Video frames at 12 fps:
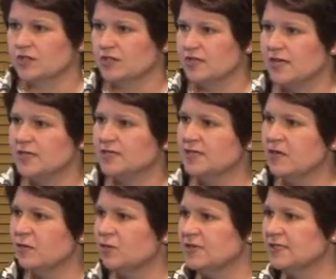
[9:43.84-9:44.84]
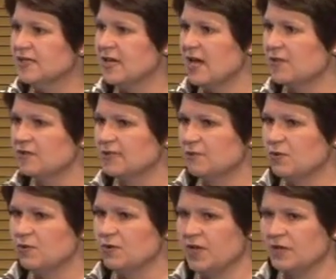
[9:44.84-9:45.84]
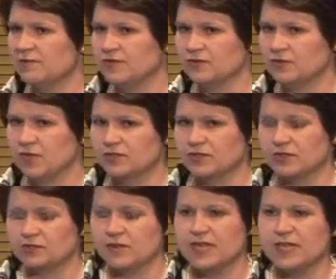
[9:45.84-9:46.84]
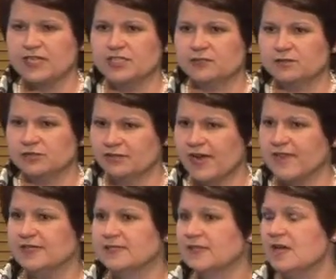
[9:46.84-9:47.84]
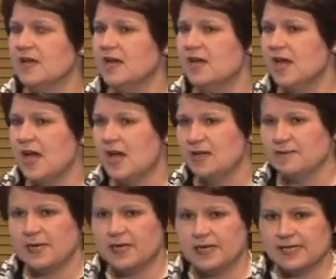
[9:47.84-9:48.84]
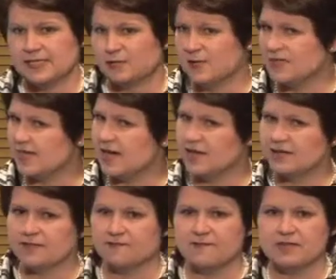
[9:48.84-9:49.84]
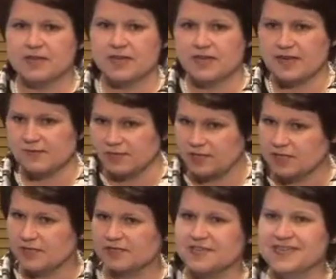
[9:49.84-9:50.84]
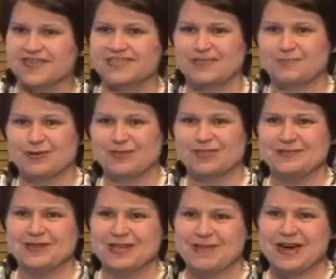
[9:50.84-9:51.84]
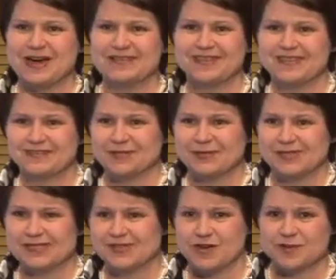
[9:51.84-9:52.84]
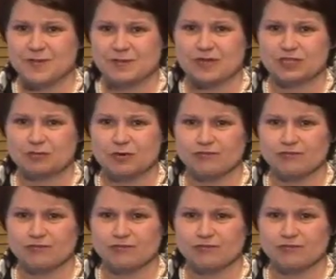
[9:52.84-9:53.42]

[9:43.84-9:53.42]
needs. What is the other supporting infrastructure that we need to address? Admittedly, it's always hard at the 50-year level. The closer you get to the proximity mark, then of course it's going to be much more